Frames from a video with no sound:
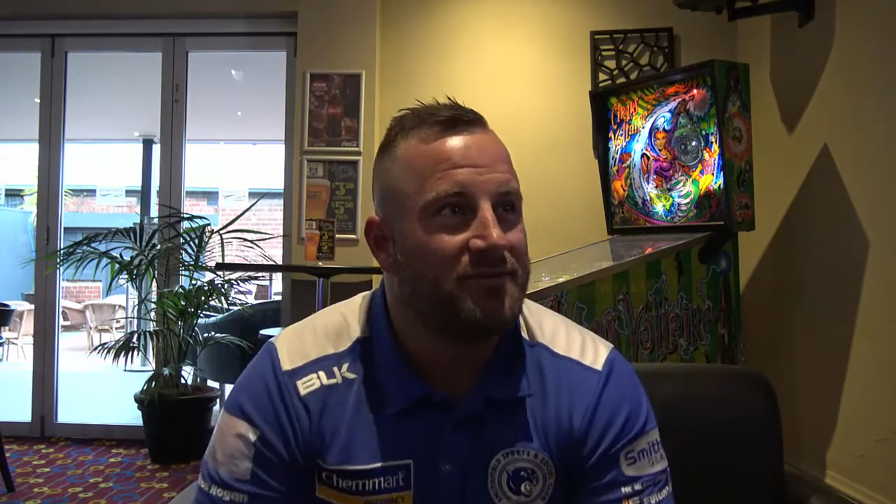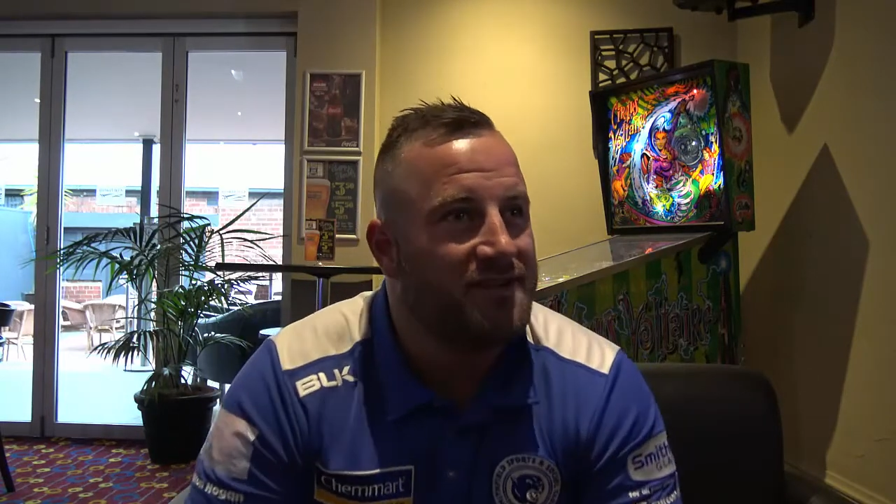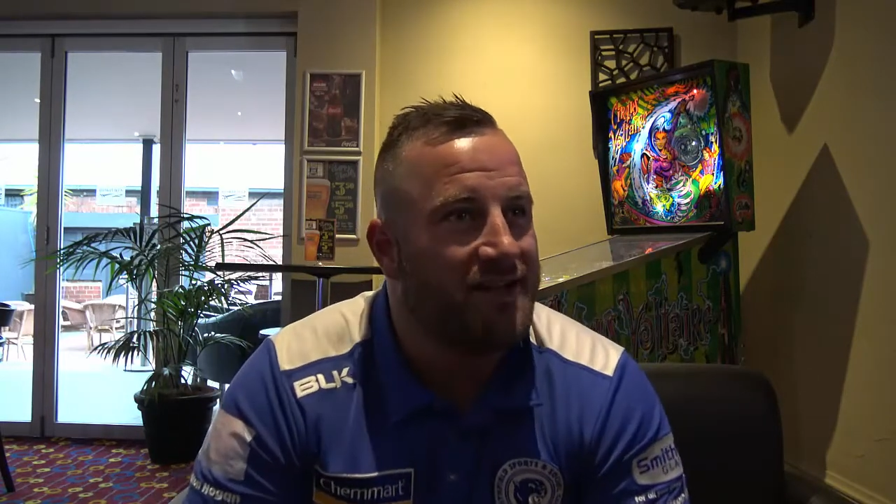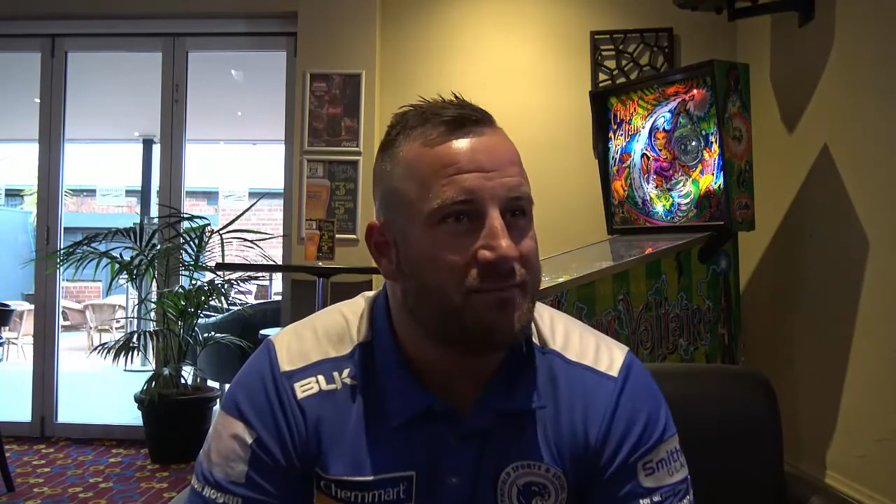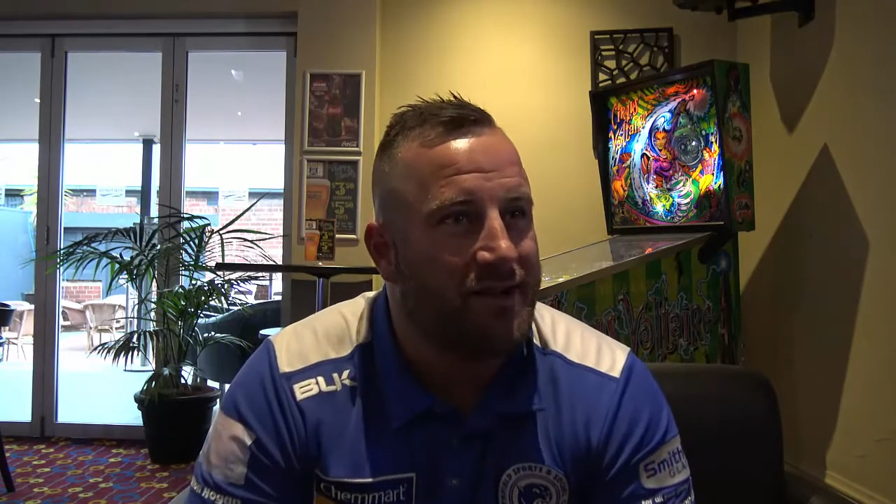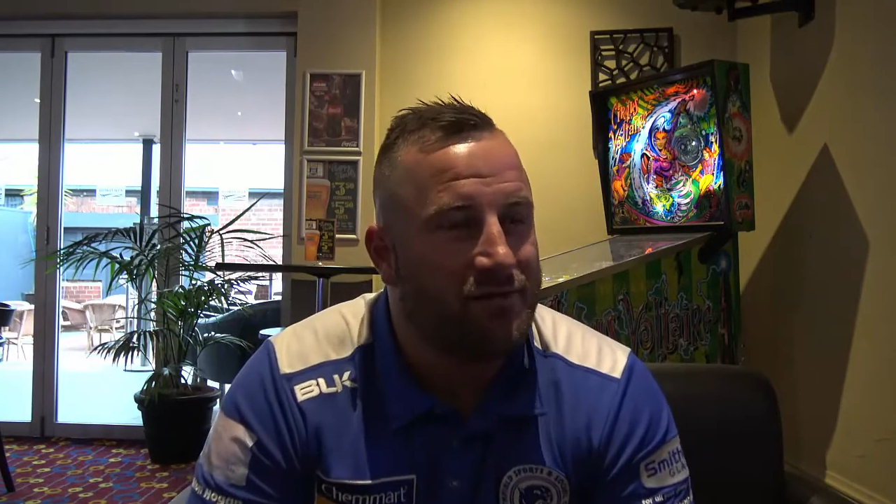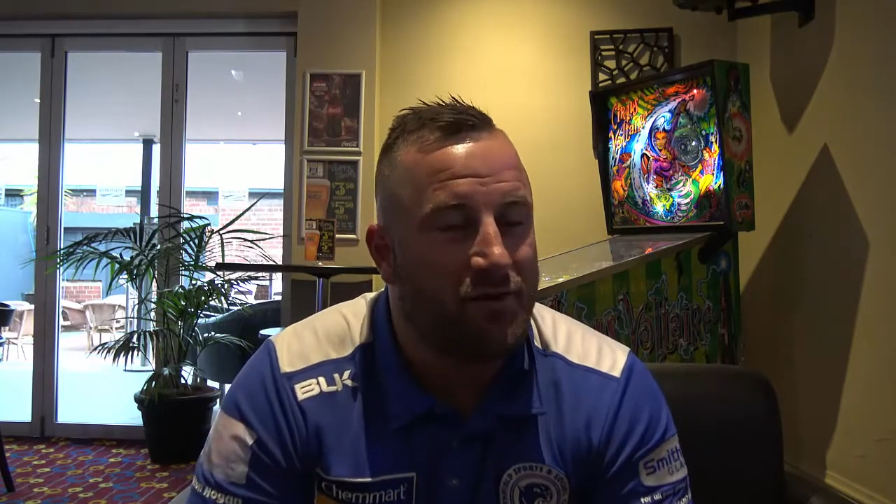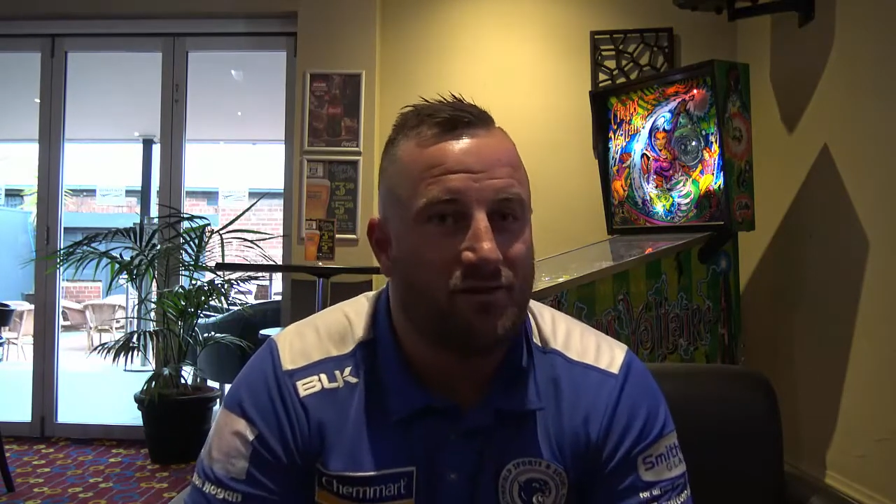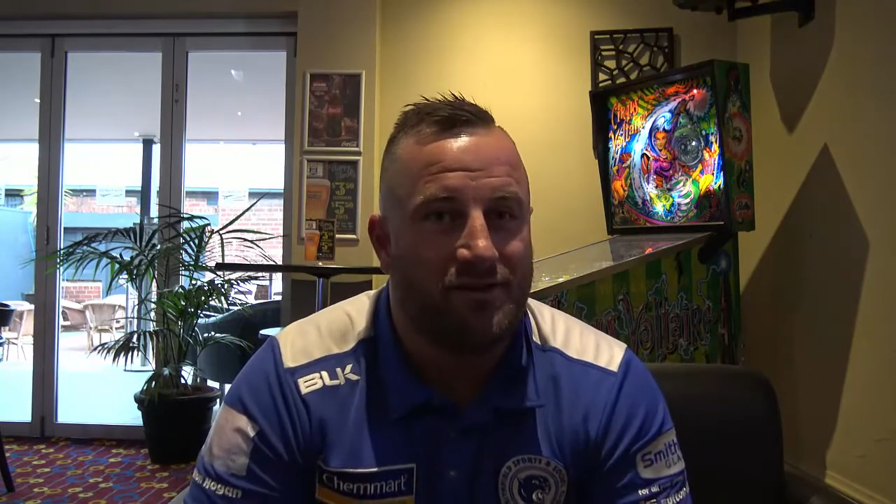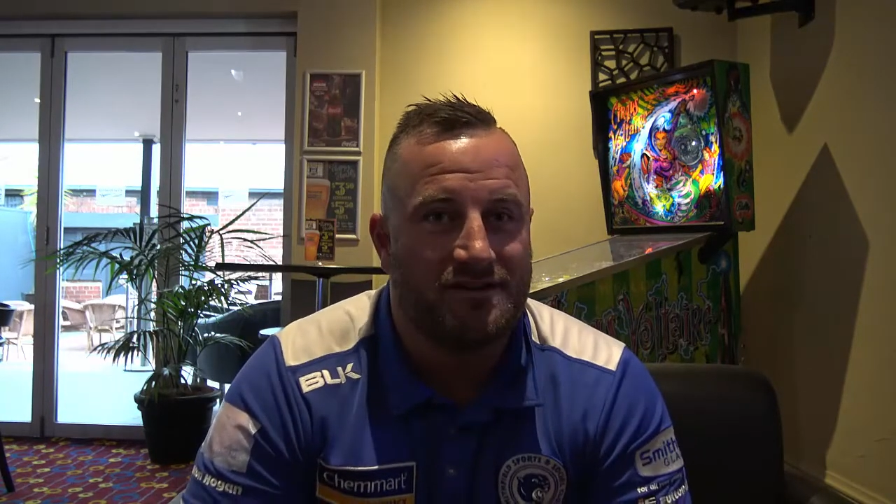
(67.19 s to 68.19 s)
started about
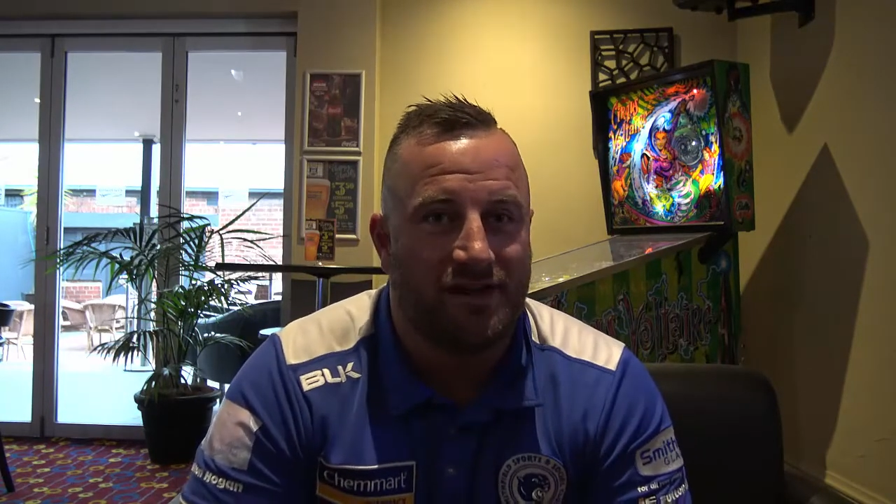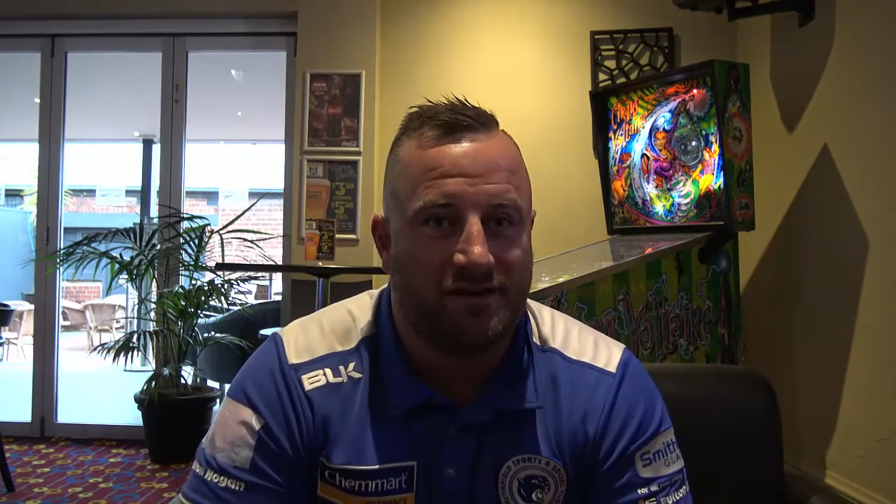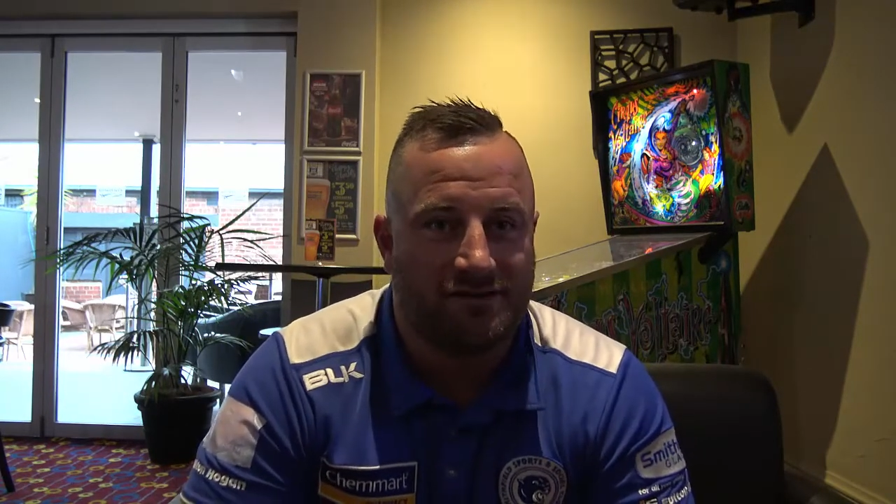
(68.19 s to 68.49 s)
5 years ago.